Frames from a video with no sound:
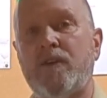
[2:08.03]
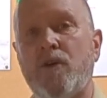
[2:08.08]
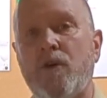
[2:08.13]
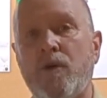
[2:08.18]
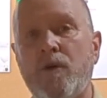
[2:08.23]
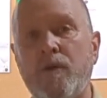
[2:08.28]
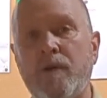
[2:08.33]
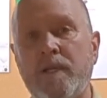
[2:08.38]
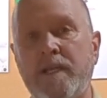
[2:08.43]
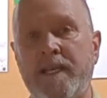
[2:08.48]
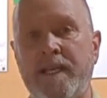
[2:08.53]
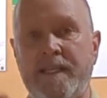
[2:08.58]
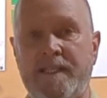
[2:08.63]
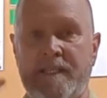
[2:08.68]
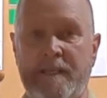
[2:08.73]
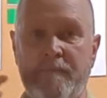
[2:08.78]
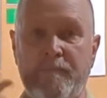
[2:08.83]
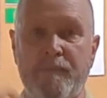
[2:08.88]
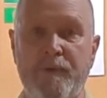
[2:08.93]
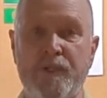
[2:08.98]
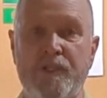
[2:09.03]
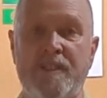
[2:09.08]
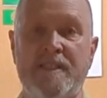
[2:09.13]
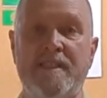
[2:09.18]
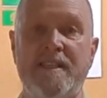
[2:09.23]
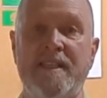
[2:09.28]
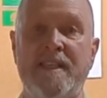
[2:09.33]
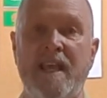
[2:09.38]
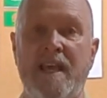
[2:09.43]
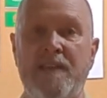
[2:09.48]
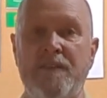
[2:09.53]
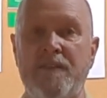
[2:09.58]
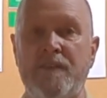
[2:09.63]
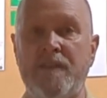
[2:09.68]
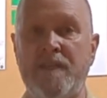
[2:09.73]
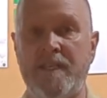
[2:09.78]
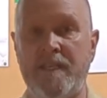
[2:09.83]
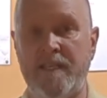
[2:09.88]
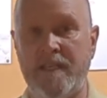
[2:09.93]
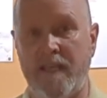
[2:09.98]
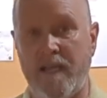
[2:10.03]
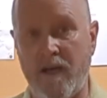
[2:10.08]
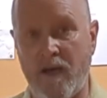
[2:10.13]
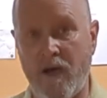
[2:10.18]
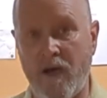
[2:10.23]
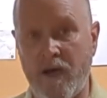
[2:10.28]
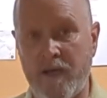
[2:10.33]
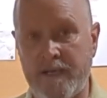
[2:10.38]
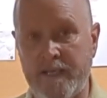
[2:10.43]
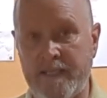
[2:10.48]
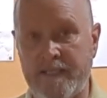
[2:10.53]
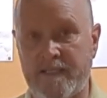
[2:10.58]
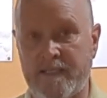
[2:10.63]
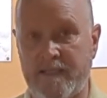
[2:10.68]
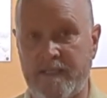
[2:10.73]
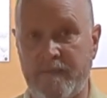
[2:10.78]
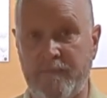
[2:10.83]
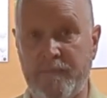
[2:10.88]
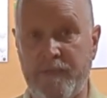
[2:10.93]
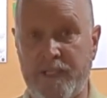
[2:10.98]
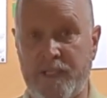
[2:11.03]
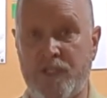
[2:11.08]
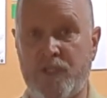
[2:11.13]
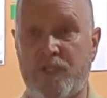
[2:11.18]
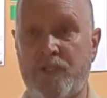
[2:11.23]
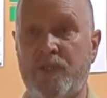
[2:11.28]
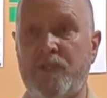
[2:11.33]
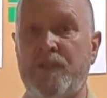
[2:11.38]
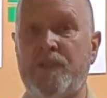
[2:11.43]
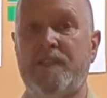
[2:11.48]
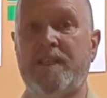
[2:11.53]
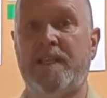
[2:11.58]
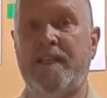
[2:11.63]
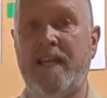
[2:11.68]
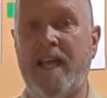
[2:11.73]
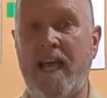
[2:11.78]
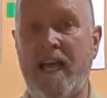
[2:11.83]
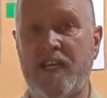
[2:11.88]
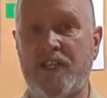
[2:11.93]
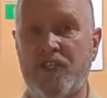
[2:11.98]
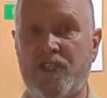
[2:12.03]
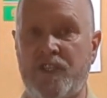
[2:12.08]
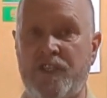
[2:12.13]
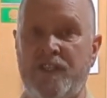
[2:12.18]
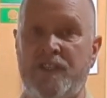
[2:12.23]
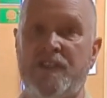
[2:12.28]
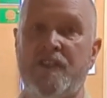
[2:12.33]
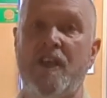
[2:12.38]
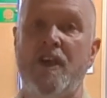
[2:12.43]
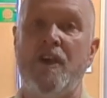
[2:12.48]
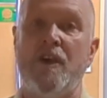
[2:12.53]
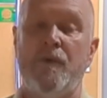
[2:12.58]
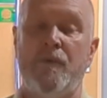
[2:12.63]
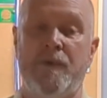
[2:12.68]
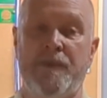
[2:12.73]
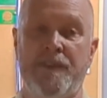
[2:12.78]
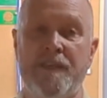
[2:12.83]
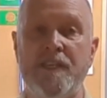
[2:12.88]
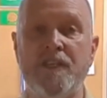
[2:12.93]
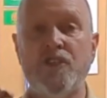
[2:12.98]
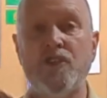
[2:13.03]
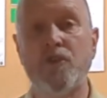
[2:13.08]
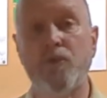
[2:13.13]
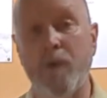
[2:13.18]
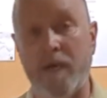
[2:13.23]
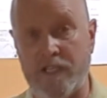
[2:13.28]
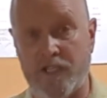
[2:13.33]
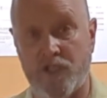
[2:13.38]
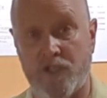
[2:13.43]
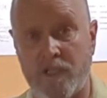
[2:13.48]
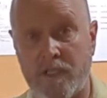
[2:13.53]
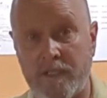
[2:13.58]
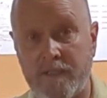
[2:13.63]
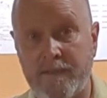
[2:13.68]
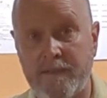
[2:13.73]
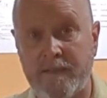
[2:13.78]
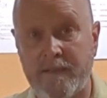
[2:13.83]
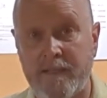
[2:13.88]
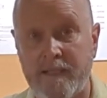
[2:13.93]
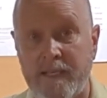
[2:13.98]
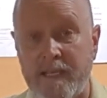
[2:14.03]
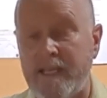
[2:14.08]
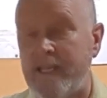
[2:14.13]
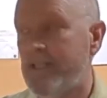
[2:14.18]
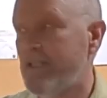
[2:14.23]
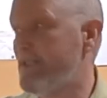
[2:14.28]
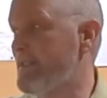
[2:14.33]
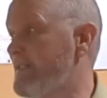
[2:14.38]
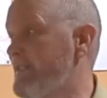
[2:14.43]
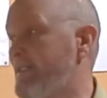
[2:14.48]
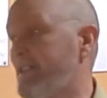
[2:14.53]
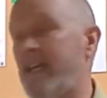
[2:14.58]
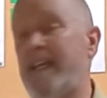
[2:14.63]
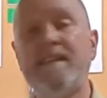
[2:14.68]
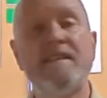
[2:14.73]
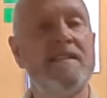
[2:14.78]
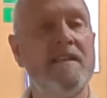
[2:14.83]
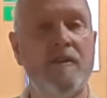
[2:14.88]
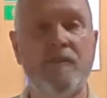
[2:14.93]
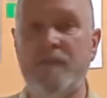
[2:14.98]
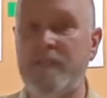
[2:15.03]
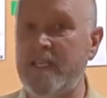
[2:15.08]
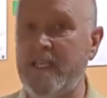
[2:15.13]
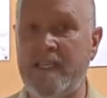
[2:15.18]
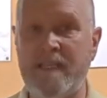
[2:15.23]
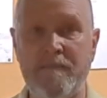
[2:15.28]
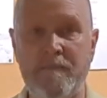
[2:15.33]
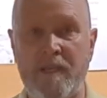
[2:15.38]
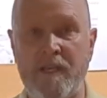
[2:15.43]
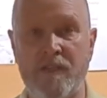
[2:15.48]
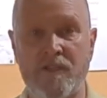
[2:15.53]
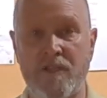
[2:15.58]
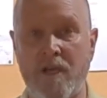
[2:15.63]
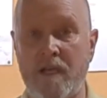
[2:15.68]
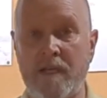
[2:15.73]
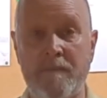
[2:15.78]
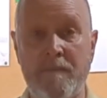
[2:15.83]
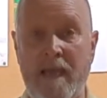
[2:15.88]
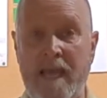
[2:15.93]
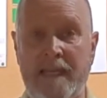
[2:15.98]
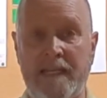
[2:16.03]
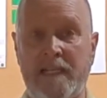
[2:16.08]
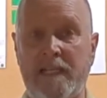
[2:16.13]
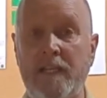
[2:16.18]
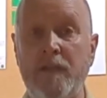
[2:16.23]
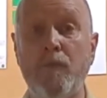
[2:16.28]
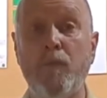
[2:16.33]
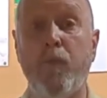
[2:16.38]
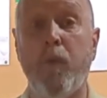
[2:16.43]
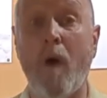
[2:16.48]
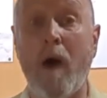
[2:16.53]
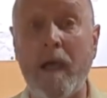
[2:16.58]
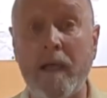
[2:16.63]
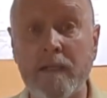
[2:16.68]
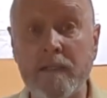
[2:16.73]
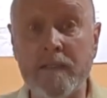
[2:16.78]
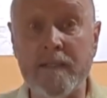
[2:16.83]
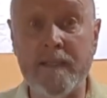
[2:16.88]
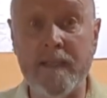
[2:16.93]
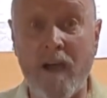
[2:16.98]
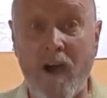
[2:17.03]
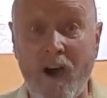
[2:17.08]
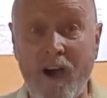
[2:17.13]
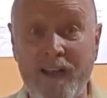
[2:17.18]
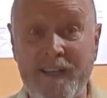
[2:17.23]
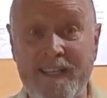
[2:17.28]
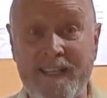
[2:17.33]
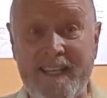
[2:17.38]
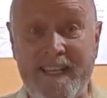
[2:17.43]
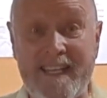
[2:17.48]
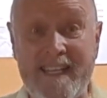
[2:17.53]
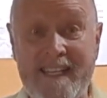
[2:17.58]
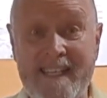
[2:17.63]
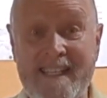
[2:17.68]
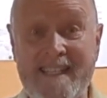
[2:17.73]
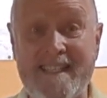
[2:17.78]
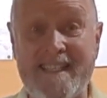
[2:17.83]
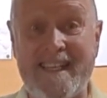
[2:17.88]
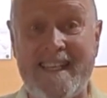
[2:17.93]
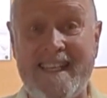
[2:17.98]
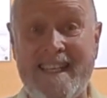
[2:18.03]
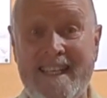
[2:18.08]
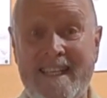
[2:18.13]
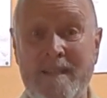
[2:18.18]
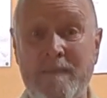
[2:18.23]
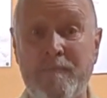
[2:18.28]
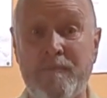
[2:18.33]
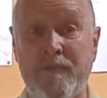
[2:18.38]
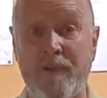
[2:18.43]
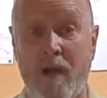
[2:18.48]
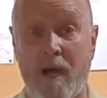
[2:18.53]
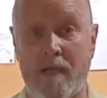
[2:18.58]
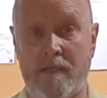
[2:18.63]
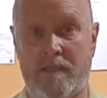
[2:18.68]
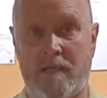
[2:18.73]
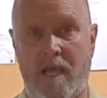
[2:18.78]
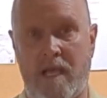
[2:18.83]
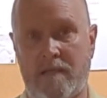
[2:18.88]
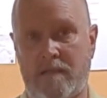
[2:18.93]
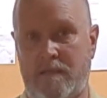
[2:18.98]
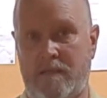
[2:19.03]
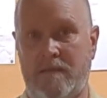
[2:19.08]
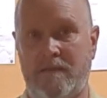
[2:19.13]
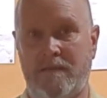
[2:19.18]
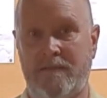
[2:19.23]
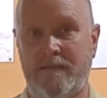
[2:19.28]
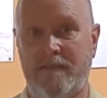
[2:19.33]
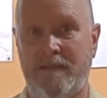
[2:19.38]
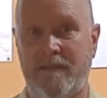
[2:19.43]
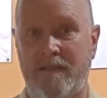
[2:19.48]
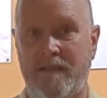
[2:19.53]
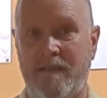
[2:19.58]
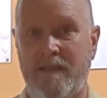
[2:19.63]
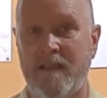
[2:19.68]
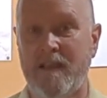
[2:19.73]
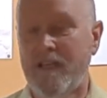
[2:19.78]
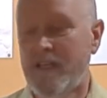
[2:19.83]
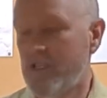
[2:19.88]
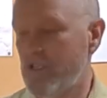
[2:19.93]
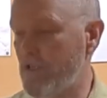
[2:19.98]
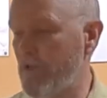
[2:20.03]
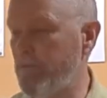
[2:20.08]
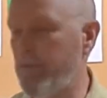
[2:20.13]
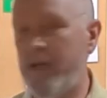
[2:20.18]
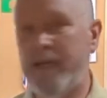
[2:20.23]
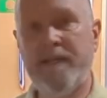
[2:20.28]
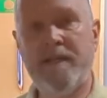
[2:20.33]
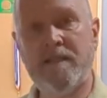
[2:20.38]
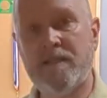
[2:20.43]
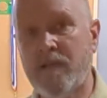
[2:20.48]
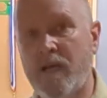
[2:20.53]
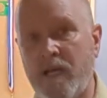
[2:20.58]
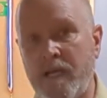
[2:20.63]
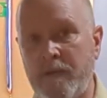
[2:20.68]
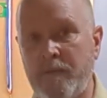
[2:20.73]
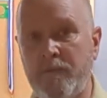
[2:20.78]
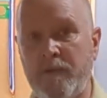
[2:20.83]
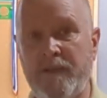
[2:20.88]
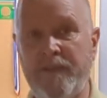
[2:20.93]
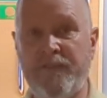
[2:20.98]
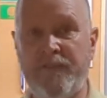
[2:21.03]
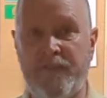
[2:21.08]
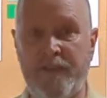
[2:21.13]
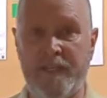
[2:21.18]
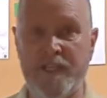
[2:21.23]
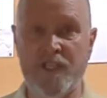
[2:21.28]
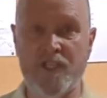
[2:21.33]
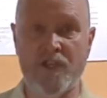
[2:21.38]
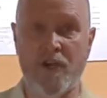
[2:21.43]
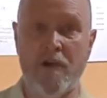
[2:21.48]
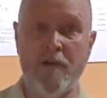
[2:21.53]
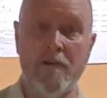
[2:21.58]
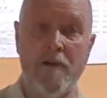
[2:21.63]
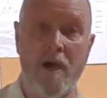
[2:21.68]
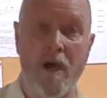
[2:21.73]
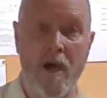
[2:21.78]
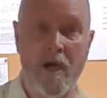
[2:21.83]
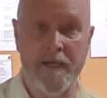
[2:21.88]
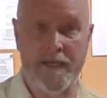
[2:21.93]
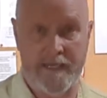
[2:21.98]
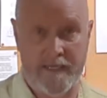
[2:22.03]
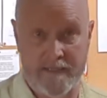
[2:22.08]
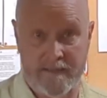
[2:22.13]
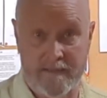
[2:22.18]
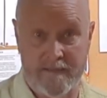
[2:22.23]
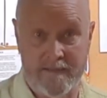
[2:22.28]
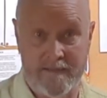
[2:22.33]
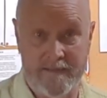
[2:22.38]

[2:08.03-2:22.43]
correlates and puts together the audit pictures and actions with each question, sends out the emails automatically while the audit is in process. So by the time we finish our audit,